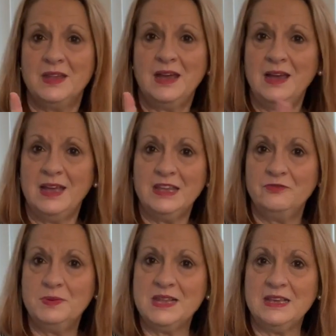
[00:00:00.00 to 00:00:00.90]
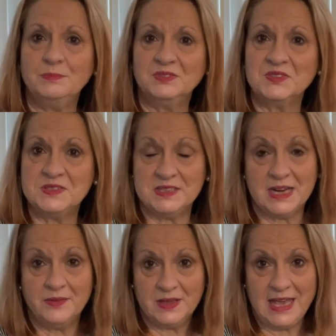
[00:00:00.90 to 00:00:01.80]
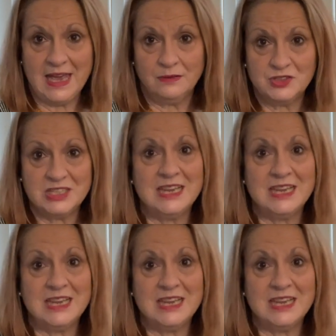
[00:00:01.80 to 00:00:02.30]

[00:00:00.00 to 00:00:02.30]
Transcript: I have been able to sit on the couch